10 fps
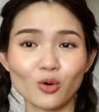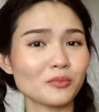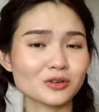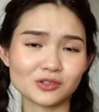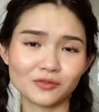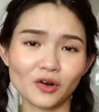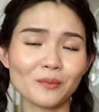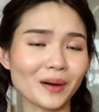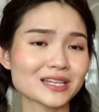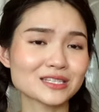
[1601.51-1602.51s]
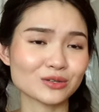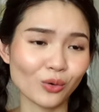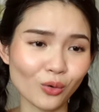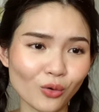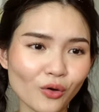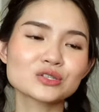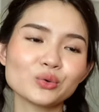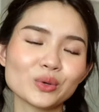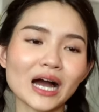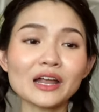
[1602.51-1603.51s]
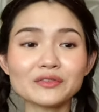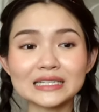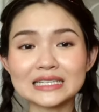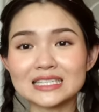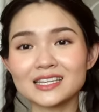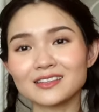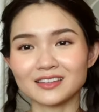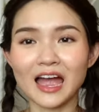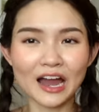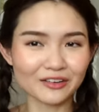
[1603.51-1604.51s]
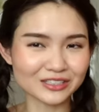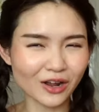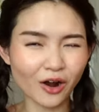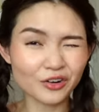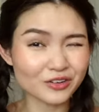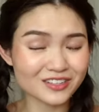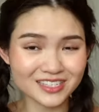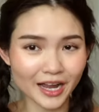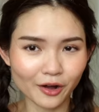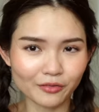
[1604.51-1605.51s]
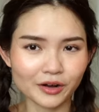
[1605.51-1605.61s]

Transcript: almost 4 months old, so we can't really see the territorial side of